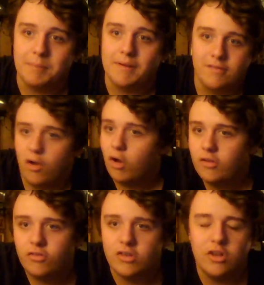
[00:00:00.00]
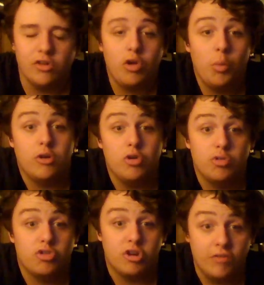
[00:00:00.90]
Because honestly, you look at what
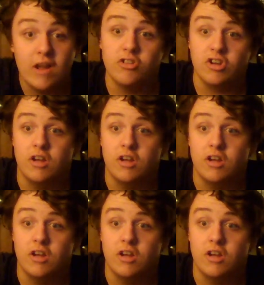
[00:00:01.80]
Nuge could fetch you.